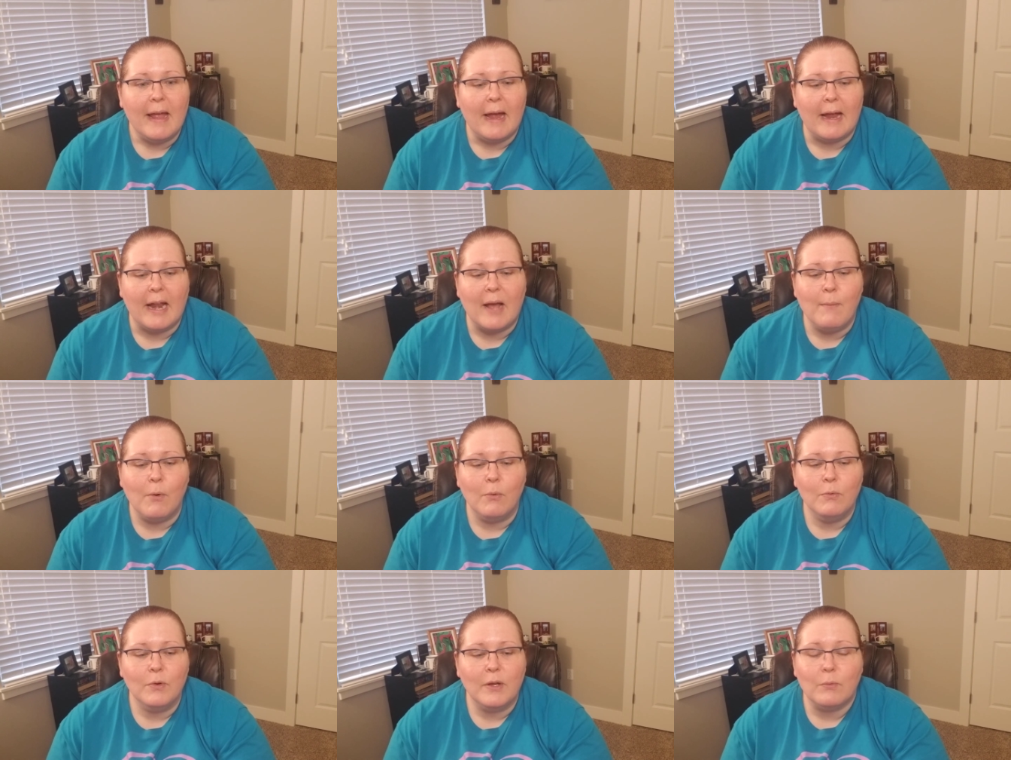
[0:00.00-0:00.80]
And I
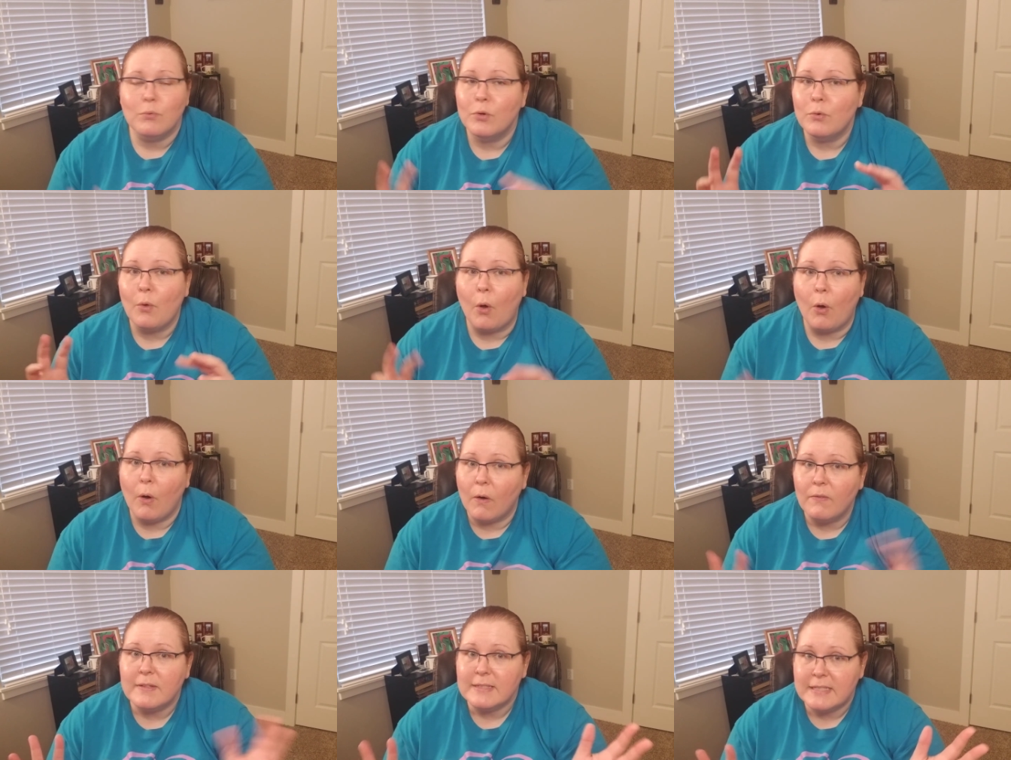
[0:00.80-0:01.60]
won't ruin
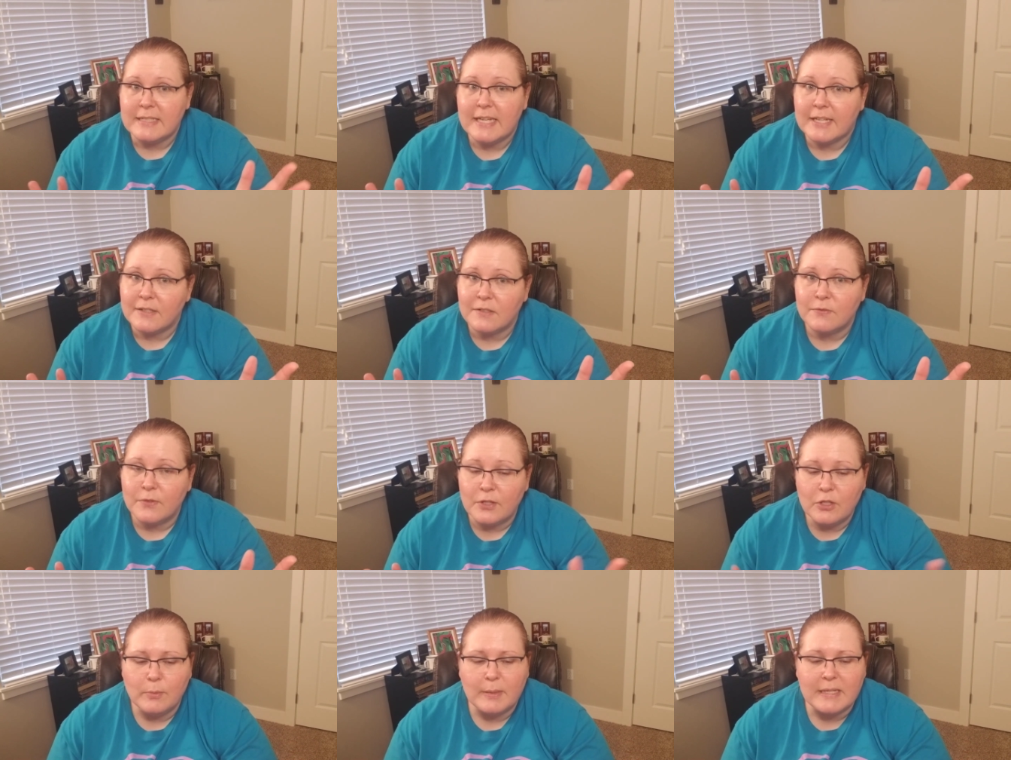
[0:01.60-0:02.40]
all the details
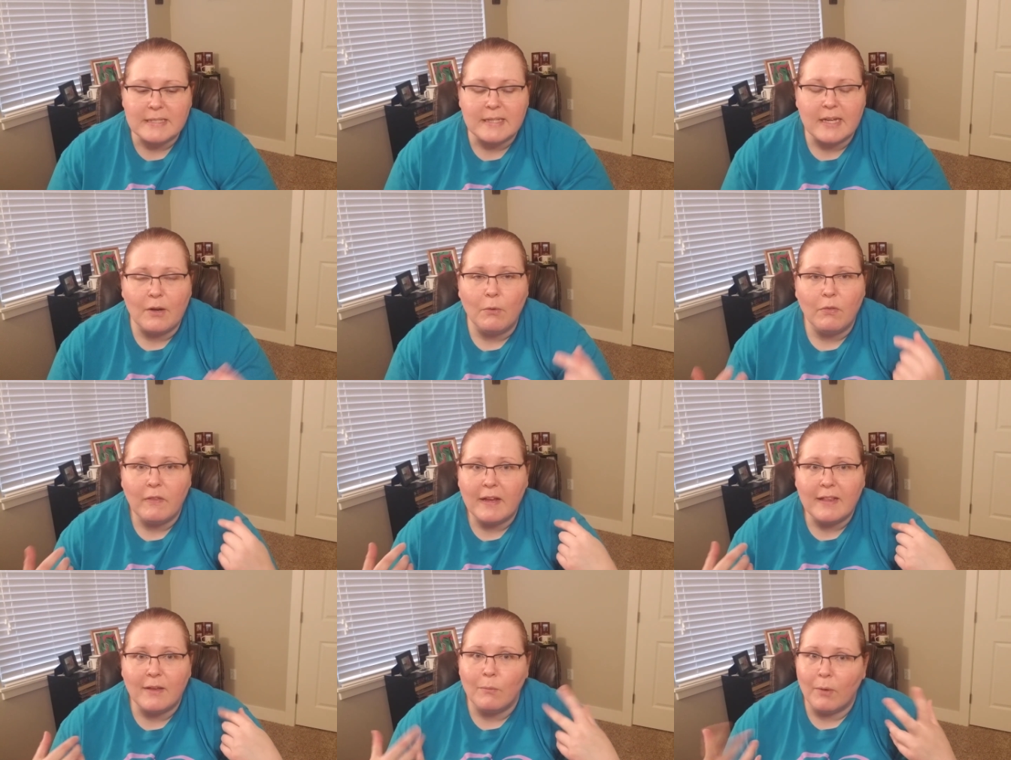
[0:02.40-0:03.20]
for you because I don't
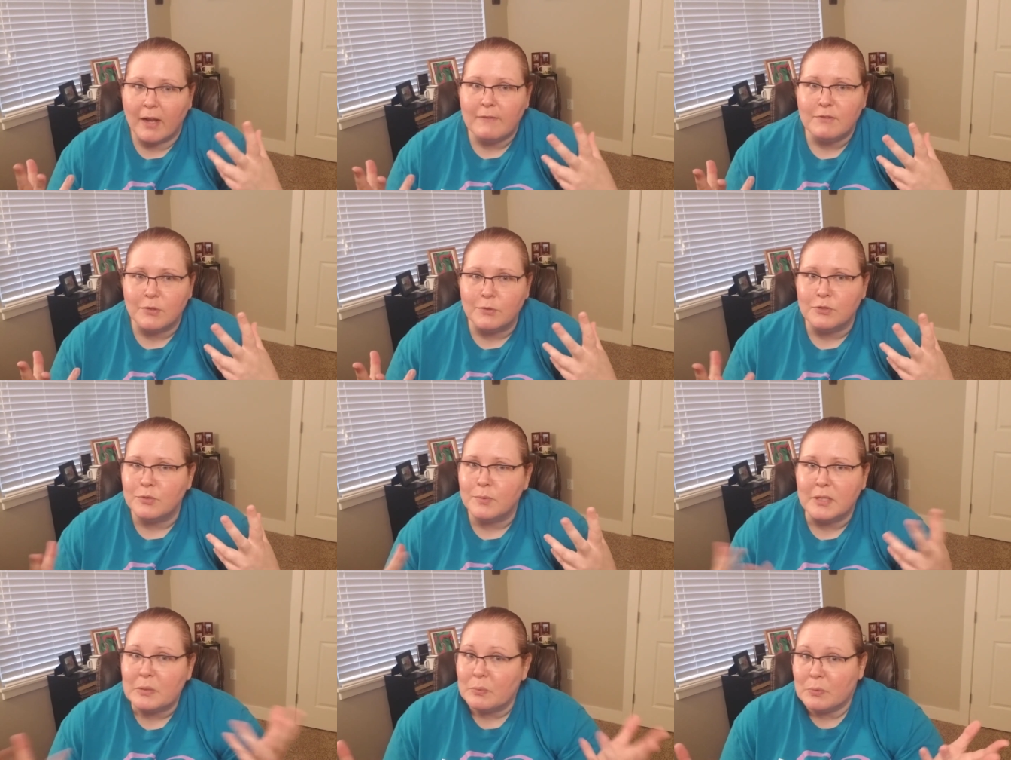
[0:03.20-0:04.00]
think that what I've told you
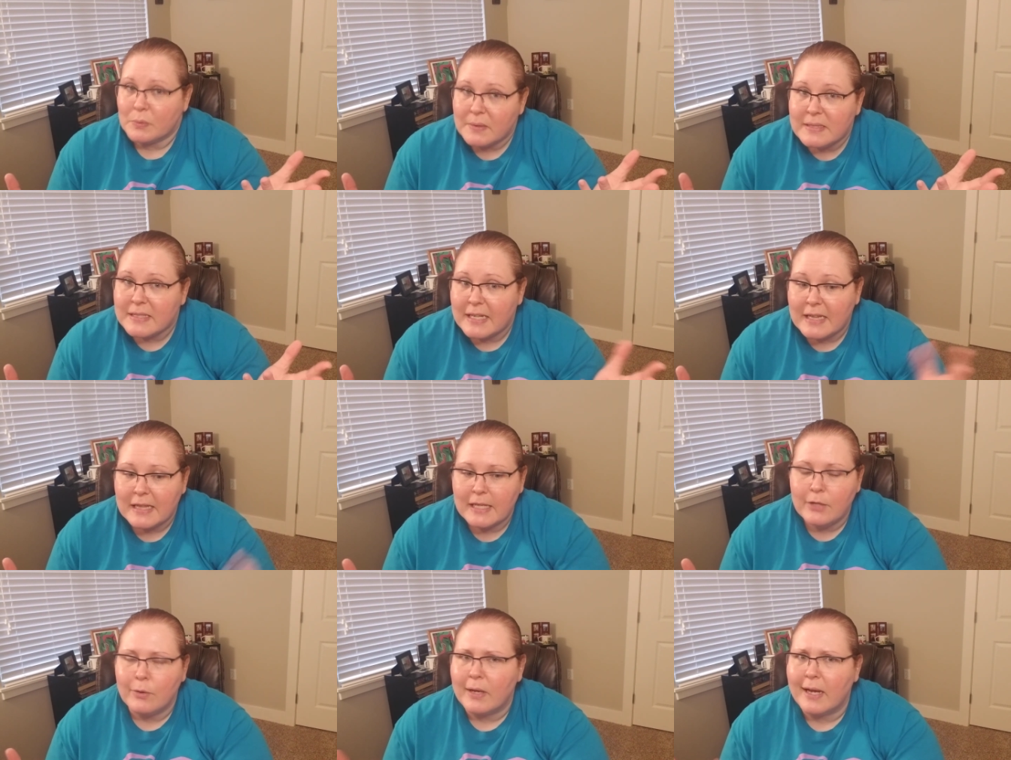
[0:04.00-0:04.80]
really ruins
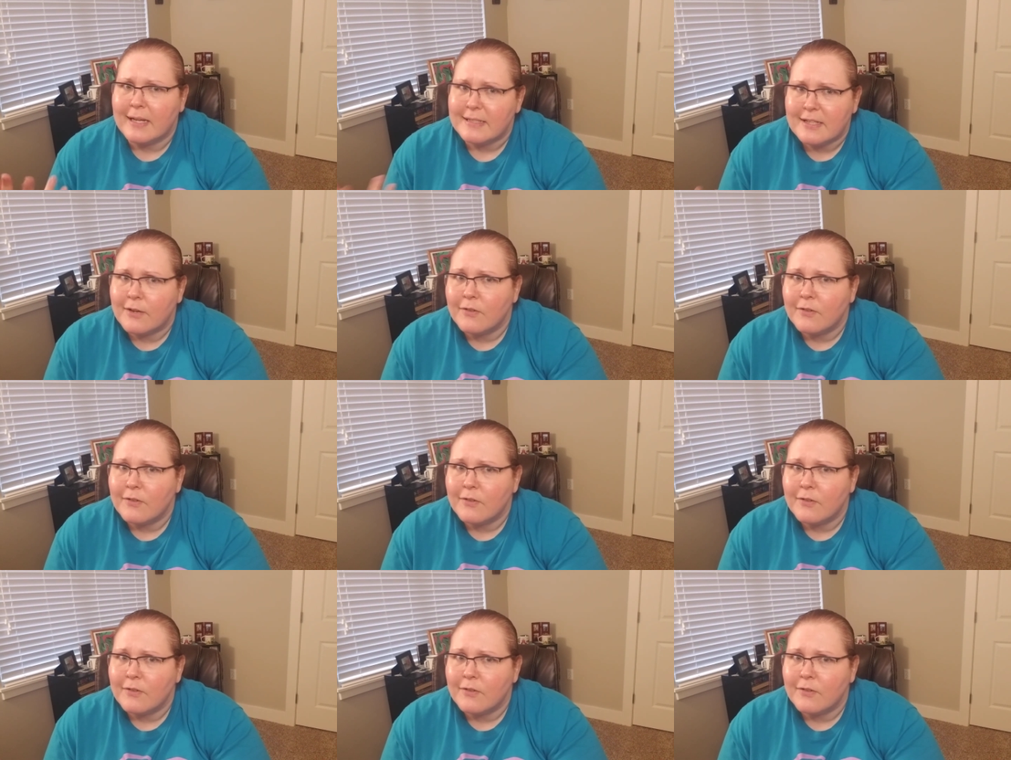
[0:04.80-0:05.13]
anything. You can kind of tell